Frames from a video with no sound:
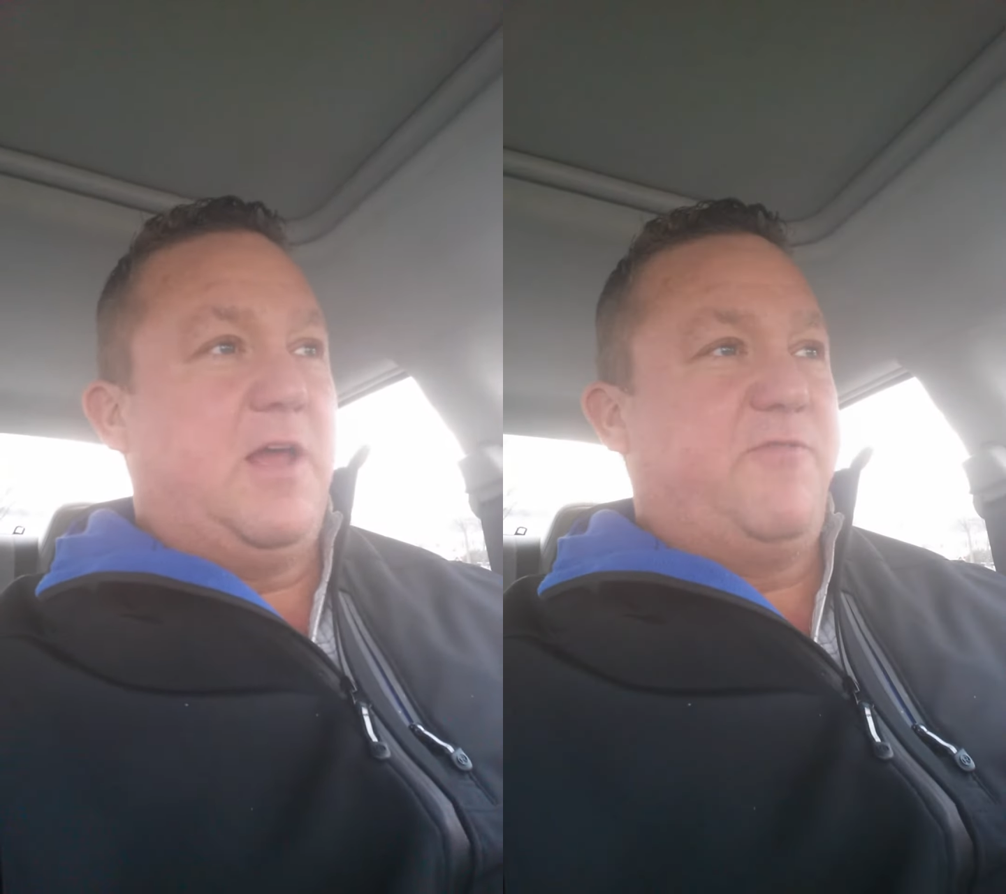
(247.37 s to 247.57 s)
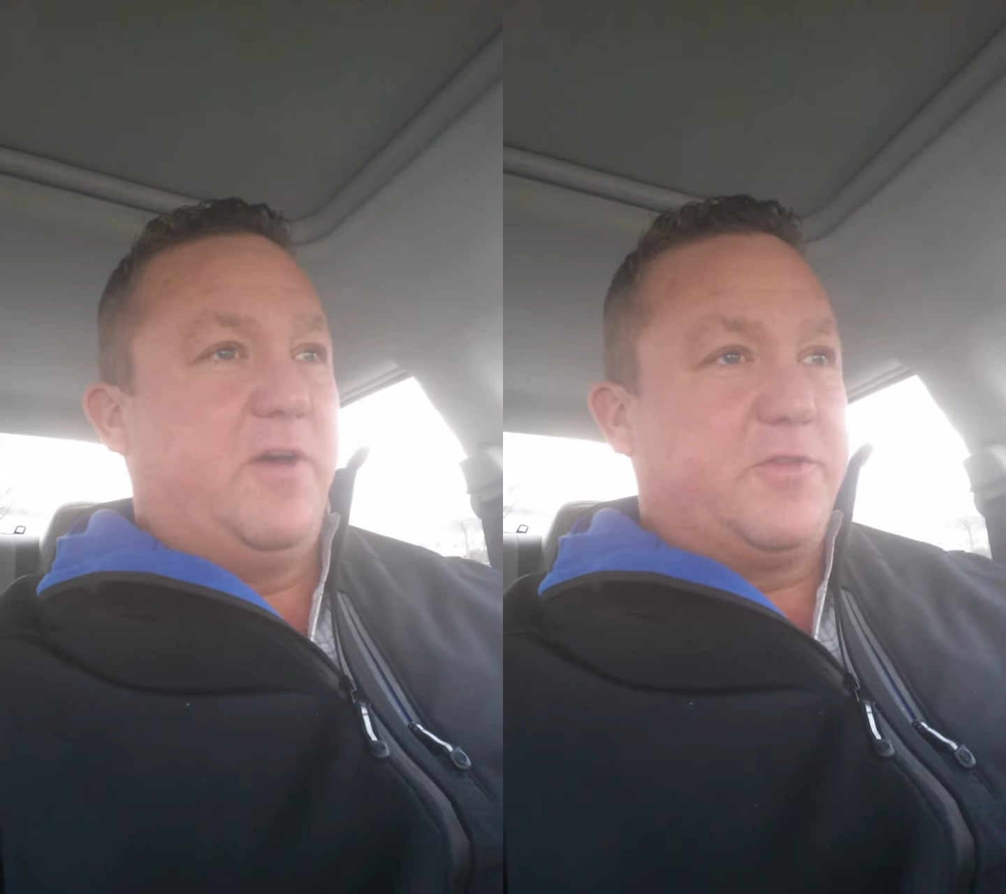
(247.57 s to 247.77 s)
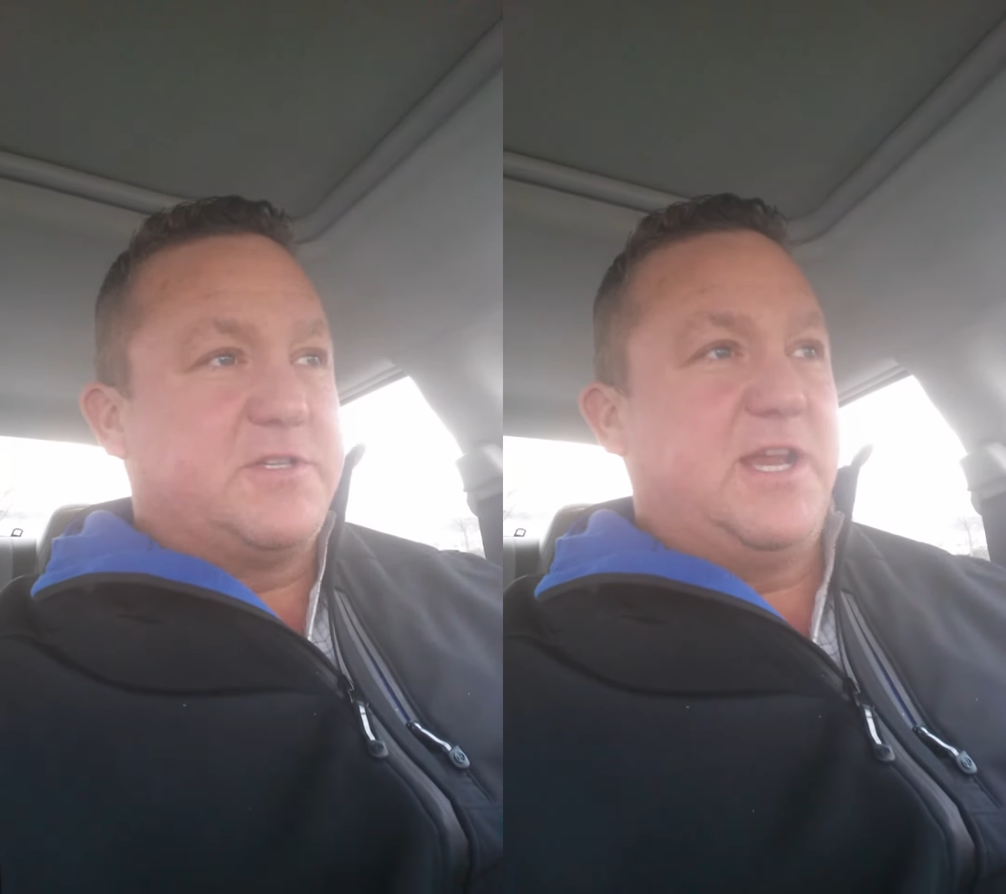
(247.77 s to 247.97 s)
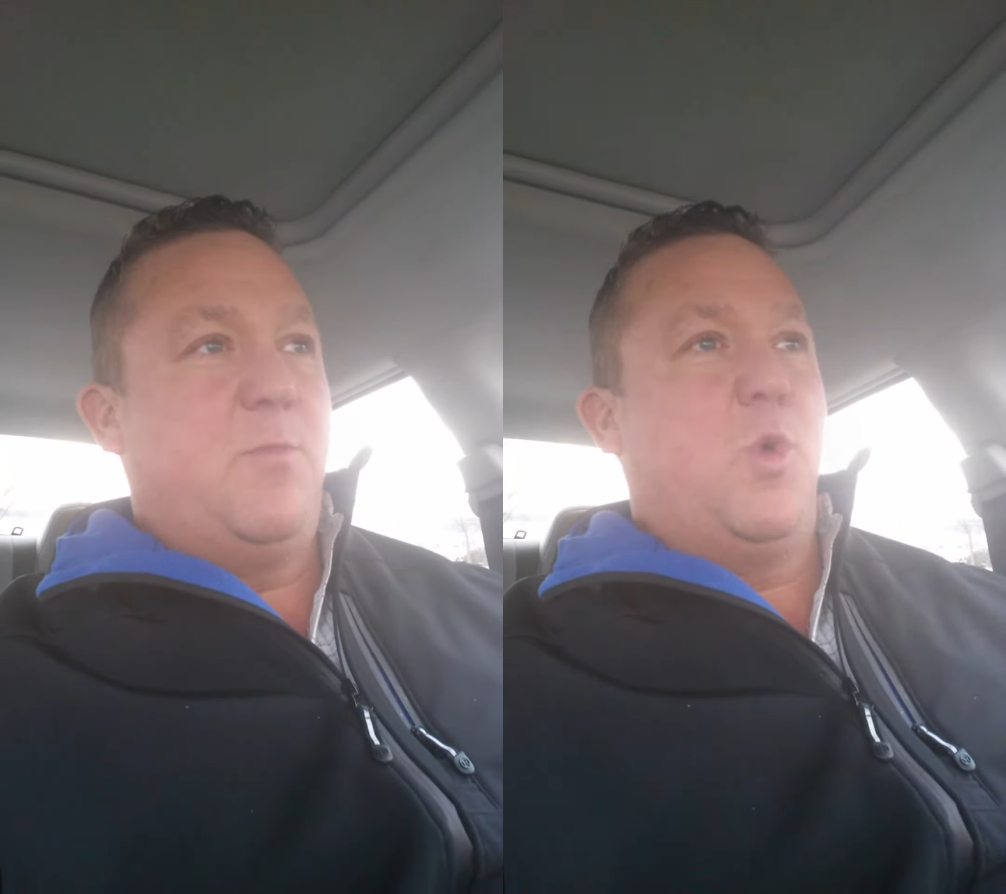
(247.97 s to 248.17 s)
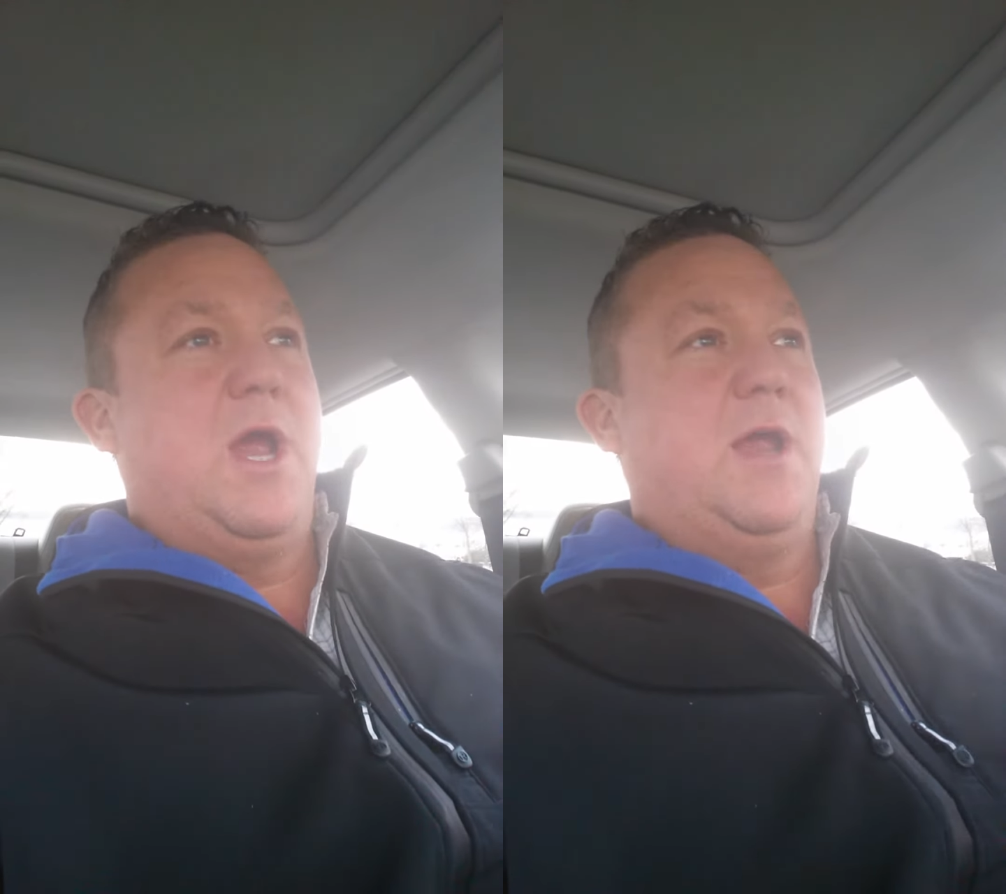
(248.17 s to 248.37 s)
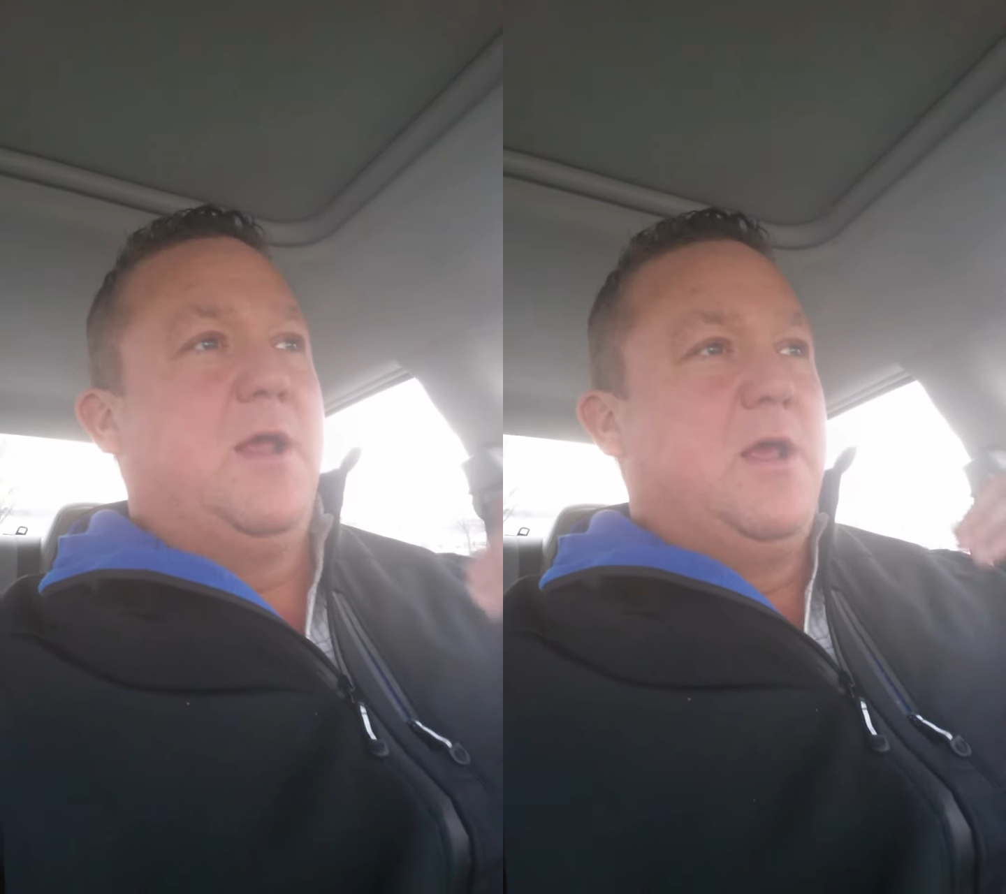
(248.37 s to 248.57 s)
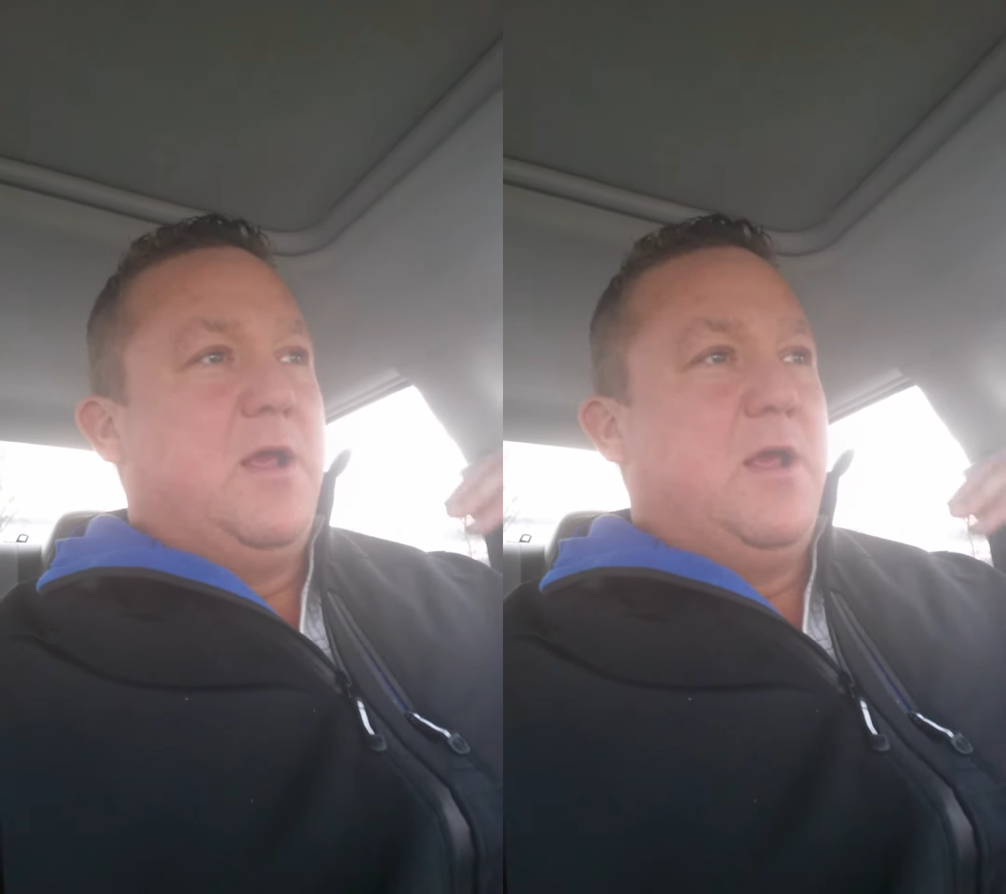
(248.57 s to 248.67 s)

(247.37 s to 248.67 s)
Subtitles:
I felt the same way.